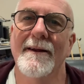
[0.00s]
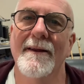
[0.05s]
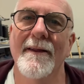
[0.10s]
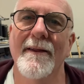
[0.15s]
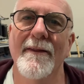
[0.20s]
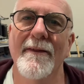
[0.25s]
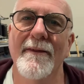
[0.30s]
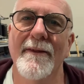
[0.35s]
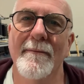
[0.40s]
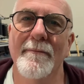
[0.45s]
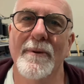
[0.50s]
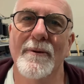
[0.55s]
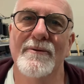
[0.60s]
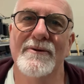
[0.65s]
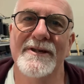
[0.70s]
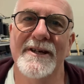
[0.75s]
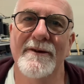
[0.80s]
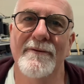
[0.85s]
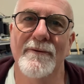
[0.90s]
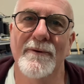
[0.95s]
the
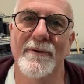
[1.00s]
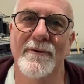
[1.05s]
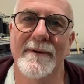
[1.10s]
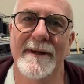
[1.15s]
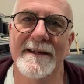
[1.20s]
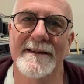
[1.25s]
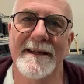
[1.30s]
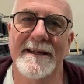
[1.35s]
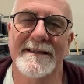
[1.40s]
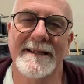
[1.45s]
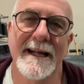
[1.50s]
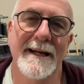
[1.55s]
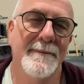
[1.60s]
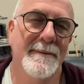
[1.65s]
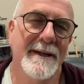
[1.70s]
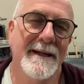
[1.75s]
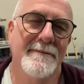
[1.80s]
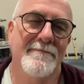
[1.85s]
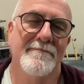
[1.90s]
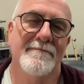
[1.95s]
bullshit rule that that's going to
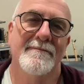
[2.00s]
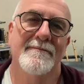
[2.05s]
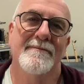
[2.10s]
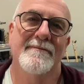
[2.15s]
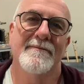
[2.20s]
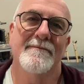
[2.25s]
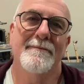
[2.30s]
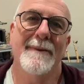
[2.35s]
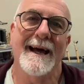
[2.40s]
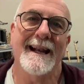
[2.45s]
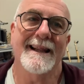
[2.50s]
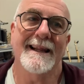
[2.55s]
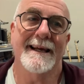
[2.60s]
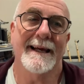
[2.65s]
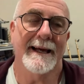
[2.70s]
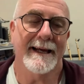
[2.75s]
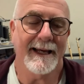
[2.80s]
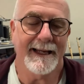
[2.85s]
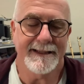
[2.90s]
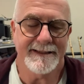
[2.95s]
be battling
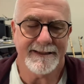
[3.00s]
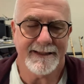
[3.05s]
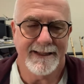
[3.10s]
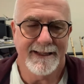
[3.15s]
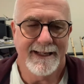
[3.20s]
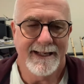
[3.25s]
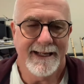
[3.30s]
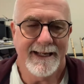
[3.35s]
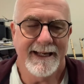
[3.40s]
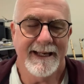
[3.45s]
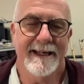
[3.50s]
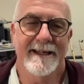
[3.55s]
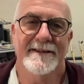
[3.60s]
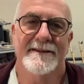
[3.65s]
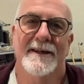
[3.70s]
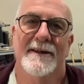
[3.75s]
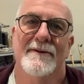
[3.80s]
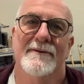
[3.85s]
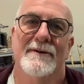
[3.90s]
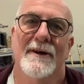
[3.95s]
against is
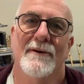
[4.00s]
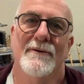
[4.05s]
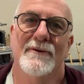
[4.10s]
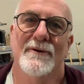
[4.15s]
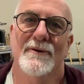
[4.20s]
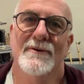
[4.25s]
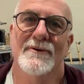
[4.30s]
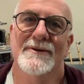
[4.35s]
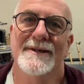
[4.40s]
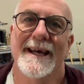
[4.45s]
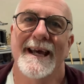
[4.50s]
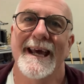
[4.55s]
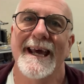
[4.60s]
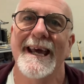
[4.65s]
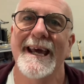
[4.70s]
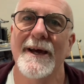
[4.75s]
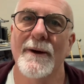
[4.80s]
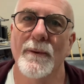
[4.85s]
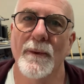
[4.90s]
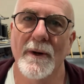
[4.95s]
don't use
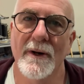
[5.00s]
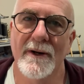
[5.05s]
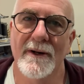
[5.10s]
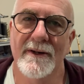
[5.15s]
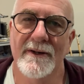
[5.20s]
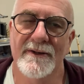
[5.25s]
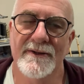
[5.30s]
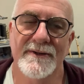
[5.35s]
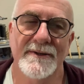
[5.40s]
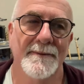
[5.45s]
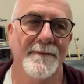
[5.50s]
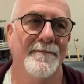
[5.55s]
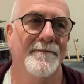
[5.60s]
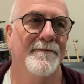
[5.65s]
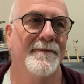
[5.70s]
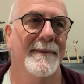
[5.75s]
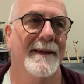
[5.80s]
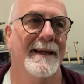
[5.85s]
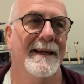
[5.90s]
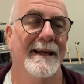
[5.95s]
ing words.
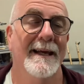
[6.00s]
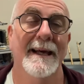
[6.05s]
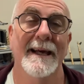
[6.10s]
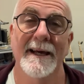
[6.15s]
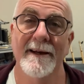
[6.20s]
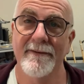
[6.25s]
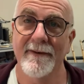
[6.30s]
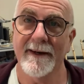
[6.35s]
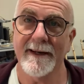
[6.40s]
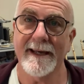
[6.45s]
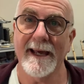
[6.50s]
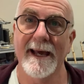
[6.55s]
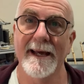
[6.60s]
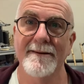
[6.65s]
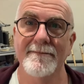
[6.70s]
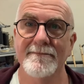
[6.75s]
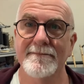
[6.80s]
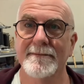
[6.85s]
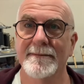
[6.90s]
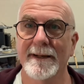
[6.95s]
If I can,
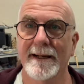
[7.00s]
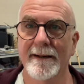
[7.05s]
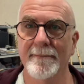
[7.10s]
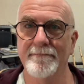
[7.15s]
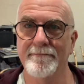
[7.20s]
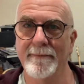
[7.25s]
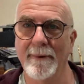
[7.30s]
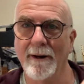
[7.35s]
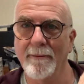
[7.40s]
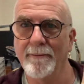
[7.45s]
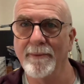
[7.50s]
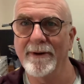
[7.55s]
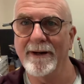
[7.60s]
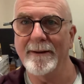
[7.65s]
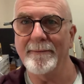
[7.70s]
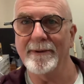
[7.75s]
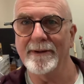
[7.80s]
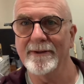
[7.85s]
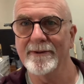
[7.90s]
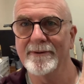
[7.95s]
I'll put up
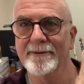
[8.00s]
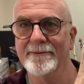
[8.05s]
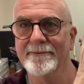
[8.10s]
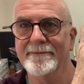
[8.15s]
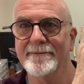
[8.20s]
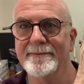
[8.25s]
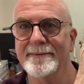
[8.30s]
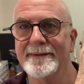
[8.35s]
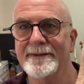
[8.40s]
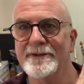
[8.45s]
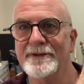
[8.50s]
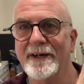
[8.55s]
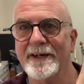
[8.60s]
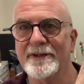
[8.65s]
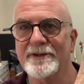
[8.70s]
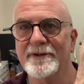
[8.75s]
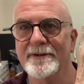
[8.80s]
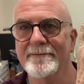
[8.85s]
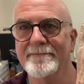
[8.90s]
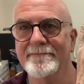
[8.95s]
a little
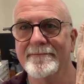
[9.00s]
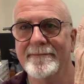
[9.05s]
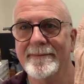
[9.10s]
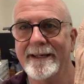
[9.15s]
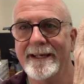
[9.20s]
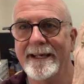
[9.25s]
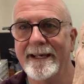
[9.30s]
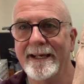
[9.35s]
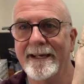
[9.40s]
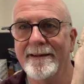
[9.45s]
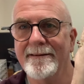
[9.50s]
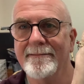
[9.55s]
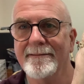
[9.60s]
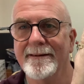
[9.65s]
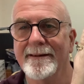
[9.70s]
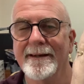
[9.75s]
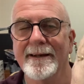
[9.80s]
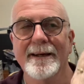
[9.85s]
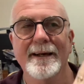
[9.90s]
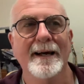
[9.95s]
section here.
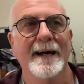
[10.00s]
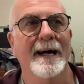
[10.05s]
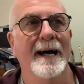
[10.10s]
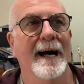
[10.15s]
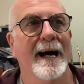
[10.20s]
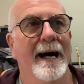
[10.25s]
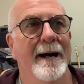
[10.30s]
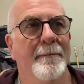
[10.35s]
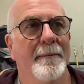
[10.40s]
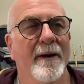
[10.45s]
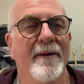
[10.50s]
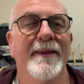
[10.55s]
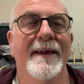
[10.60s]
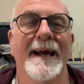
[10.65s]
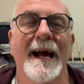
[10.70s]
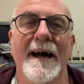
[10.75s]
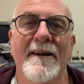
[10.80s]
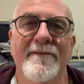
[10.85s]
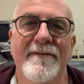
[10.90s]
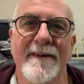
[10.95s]
I think
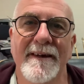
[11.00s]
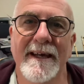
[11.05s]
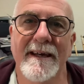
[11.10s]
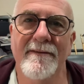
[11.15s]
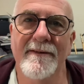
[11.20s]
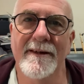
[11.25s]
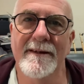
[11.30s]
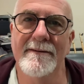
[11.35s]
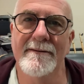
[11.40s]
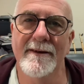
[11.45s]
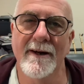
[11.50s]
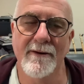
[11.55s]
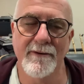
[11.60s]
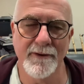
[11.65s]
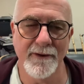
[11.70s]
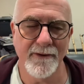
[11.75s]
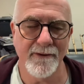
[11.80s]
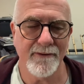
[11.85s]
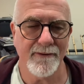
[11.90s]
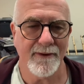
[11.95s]
Unforgiven I'll
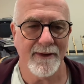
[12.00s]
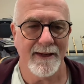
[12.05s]
use.